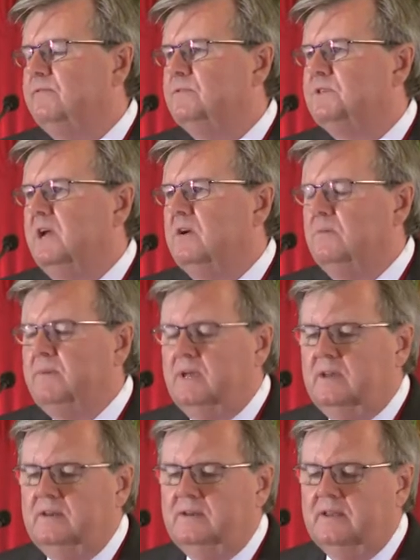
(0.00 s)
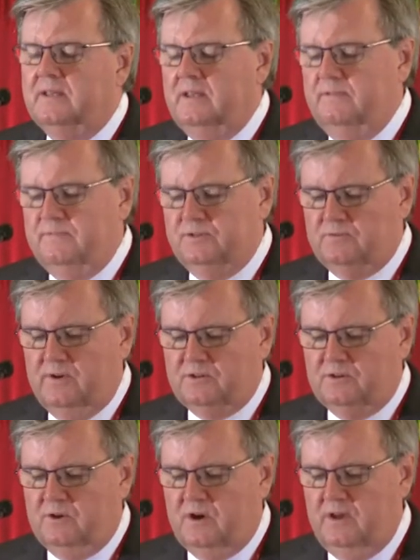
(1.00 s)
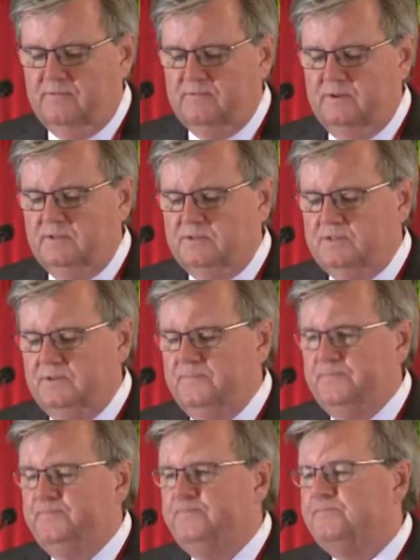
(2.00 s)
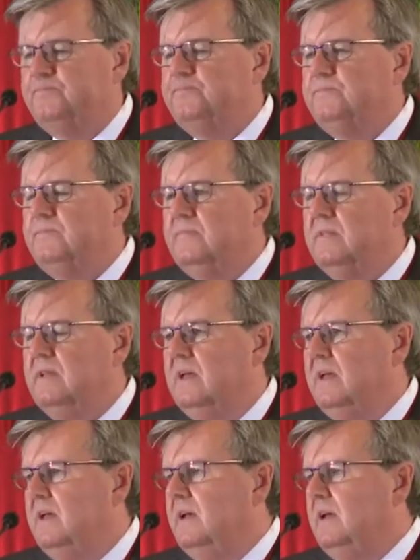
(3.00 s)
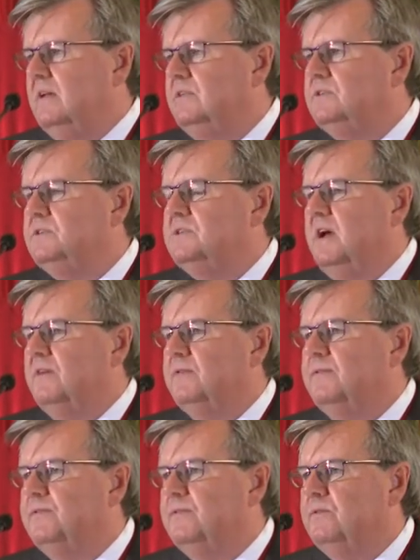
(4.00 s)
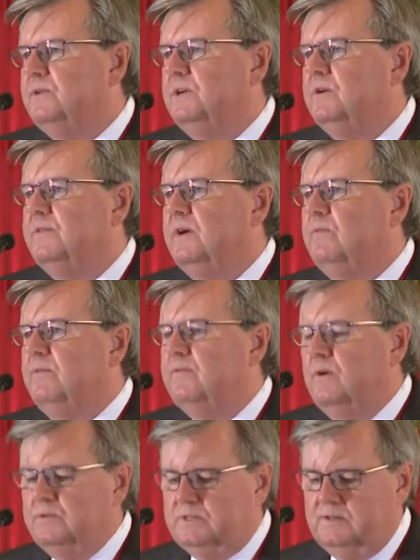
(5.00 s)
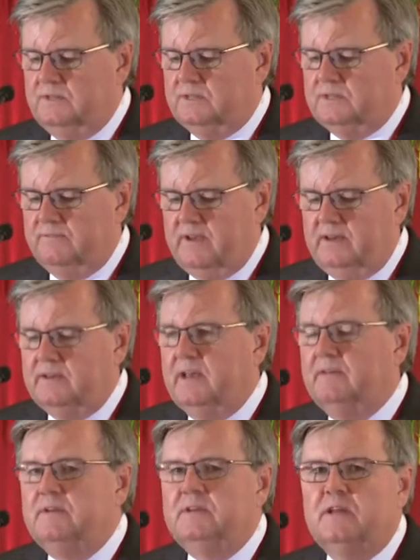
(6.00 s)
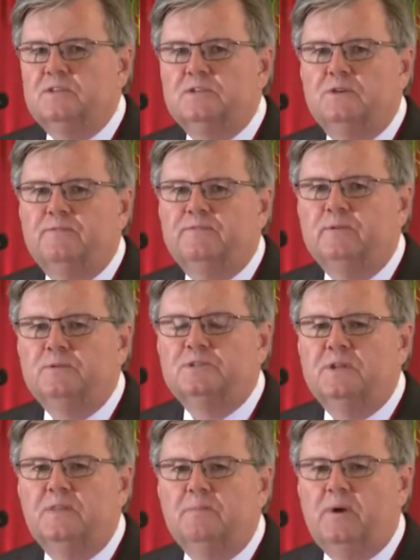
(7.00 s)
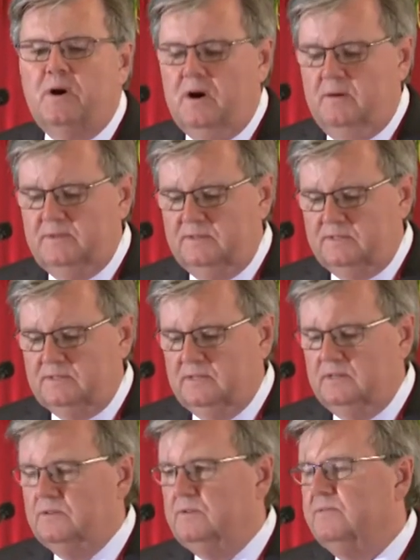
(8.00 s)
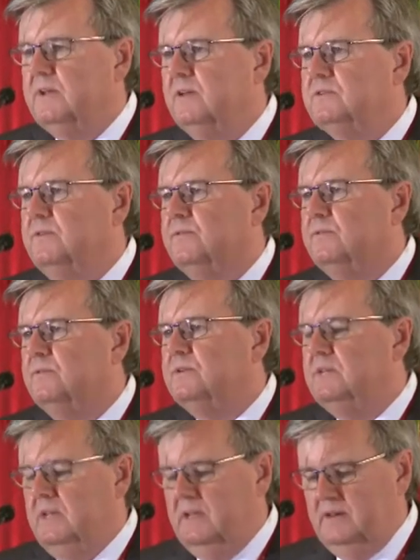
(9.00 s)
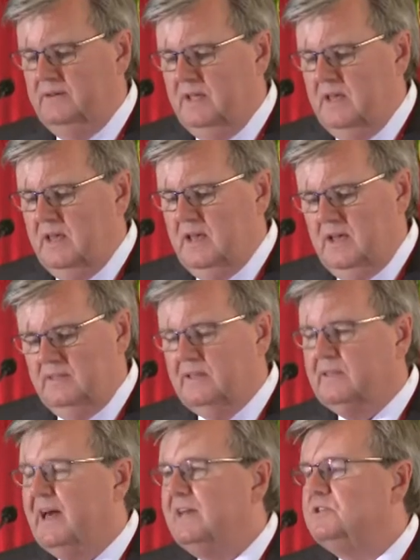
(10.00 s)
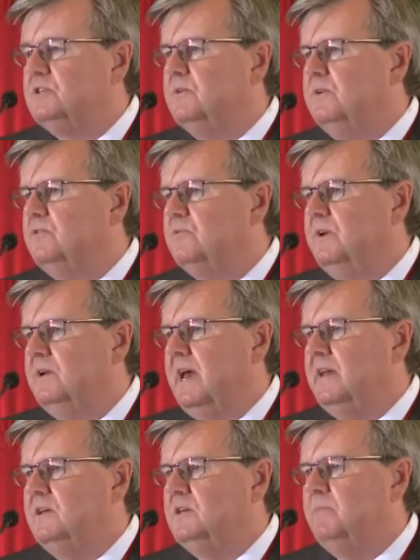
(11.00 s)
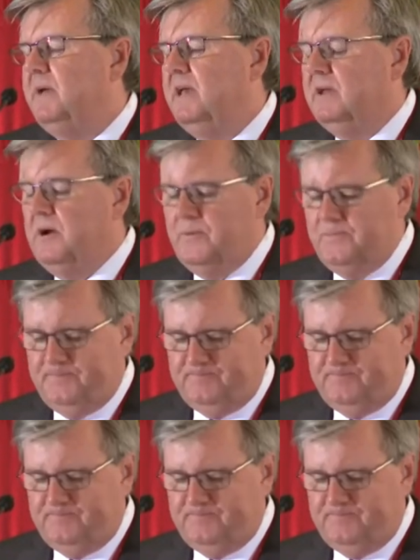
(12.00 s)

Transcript: First Caribbean Infrastructure Conference. This is now the third year that we've hosted this event, having done so first in the Bahamas in 2013, and then last year in Trinidad and Tobago.